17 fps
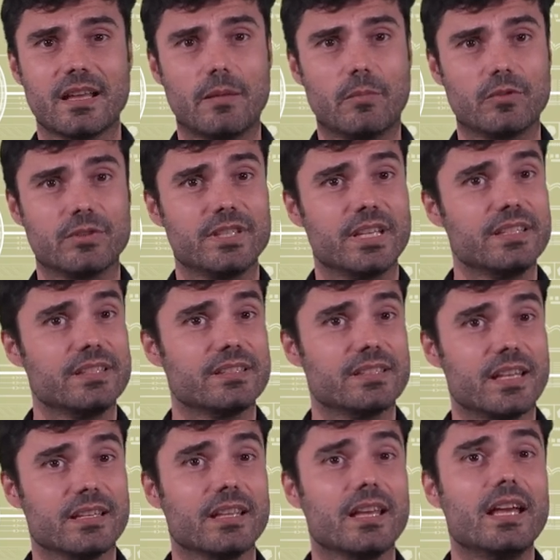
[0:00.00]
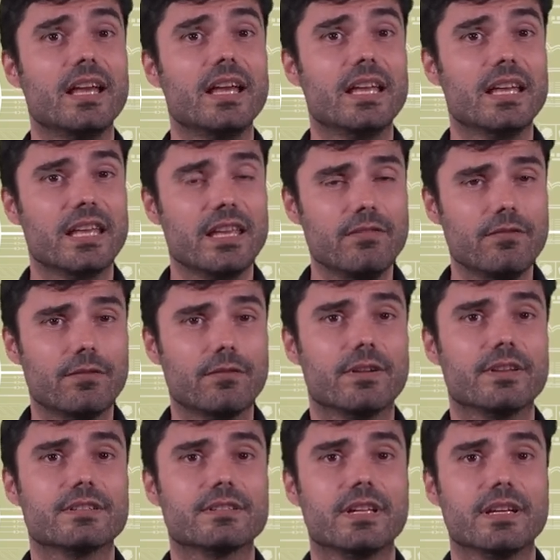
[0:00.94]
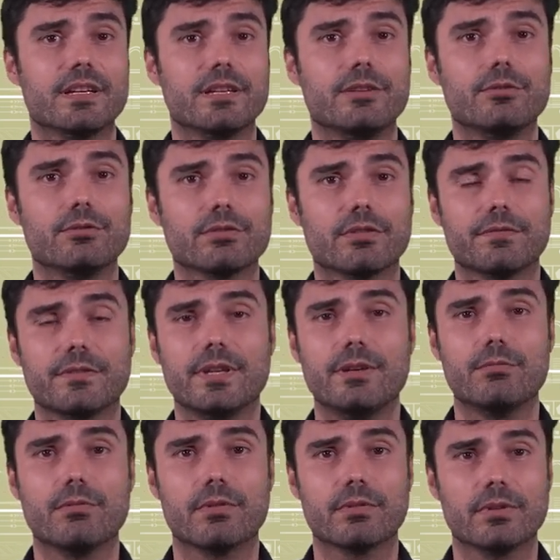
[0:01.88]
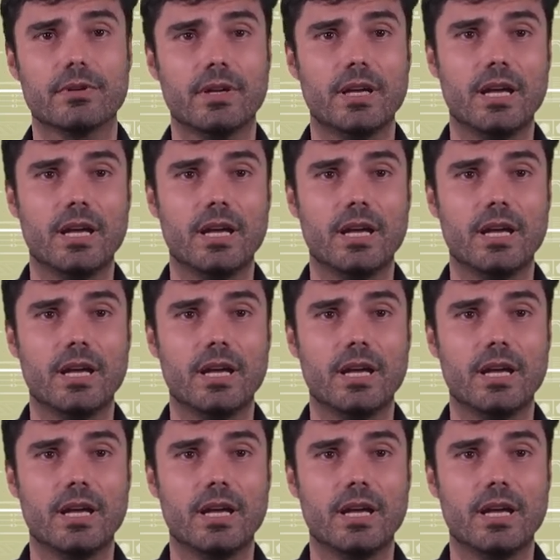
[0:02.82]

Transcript: among Gen Z influence the use of eWOM,